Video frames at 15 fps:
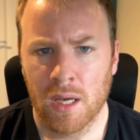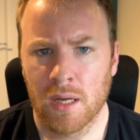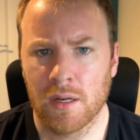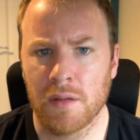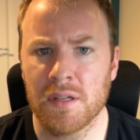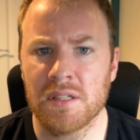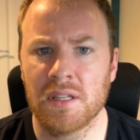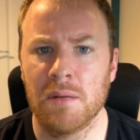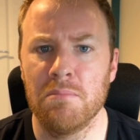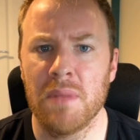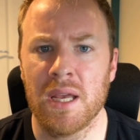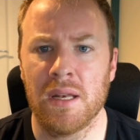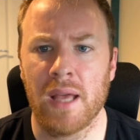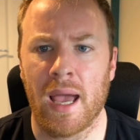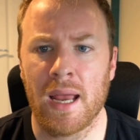Now this can
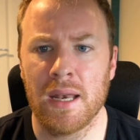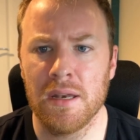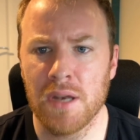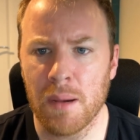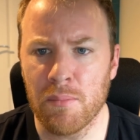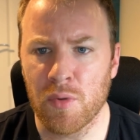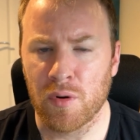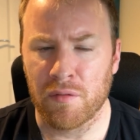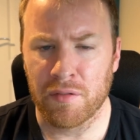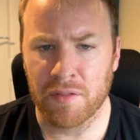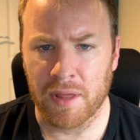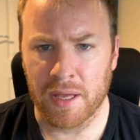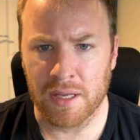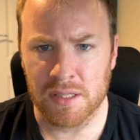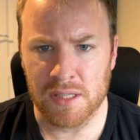mean a number of things,